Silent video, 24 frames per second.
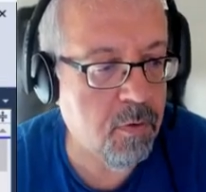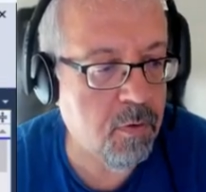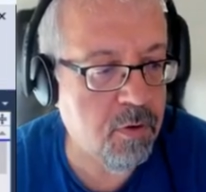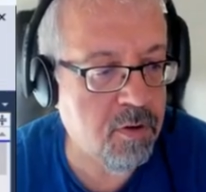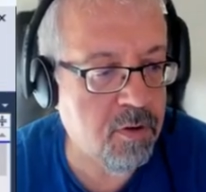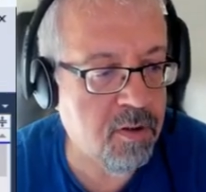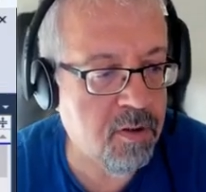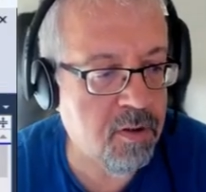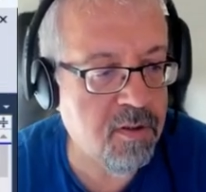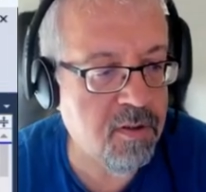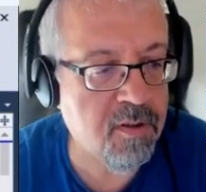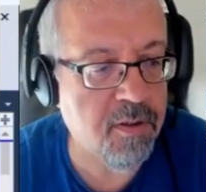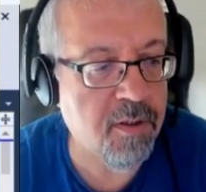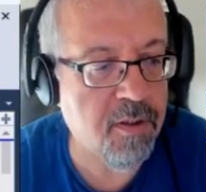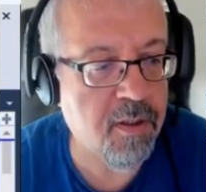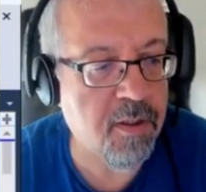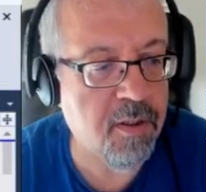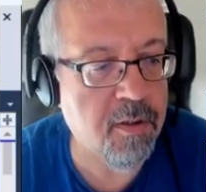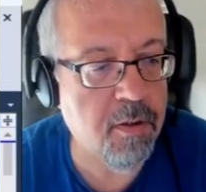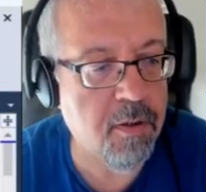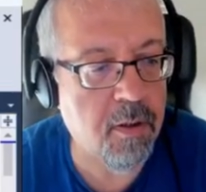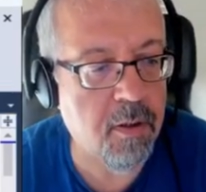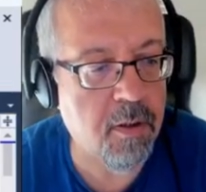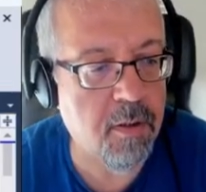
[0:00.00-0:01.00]
see the
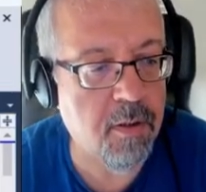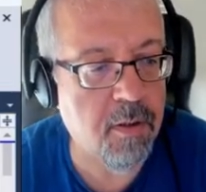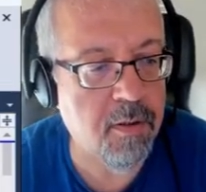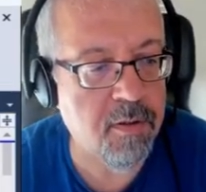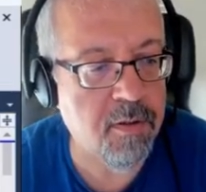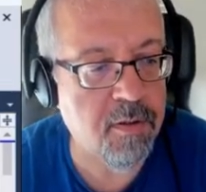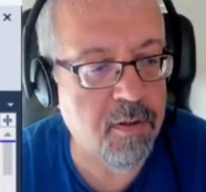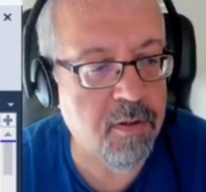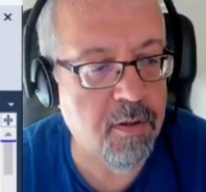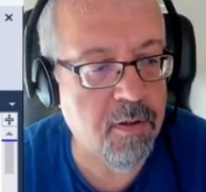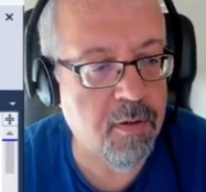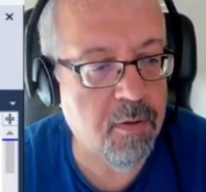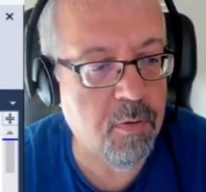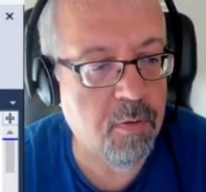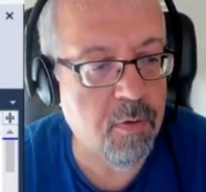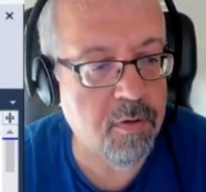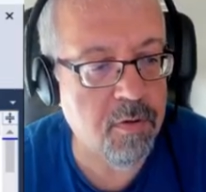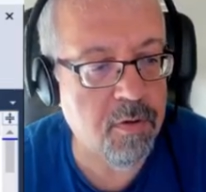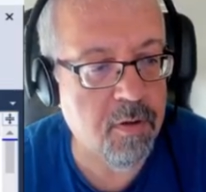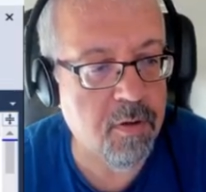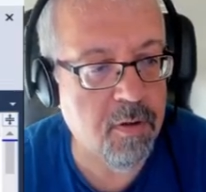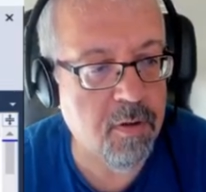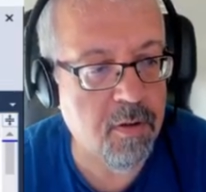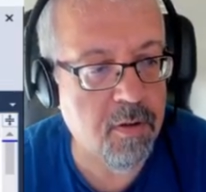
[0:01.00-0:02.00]
data in the
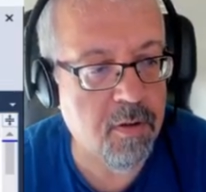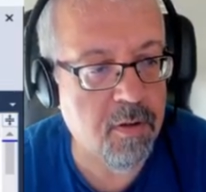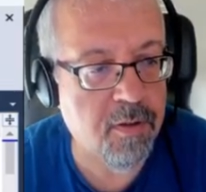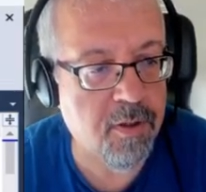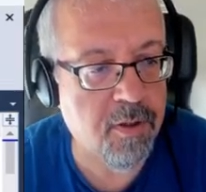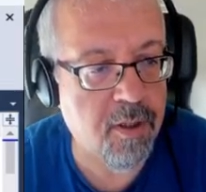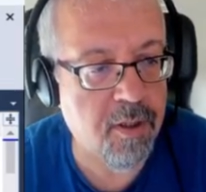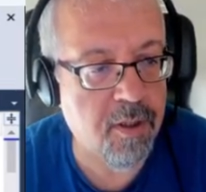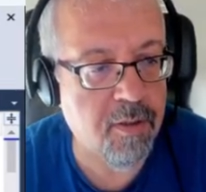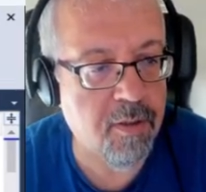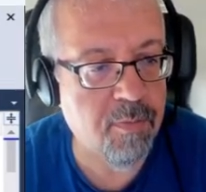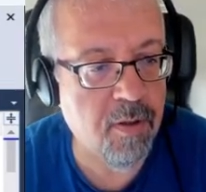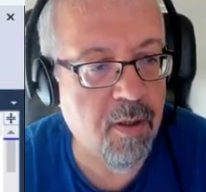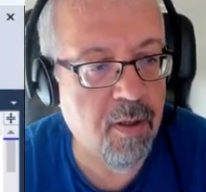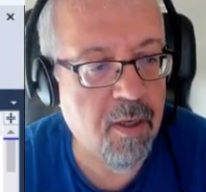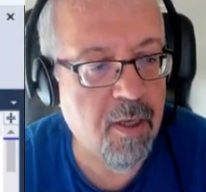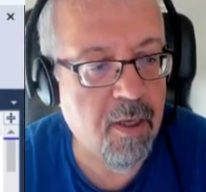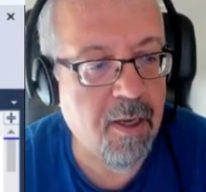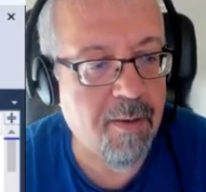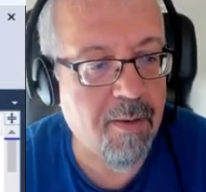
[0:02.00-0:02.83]
according table.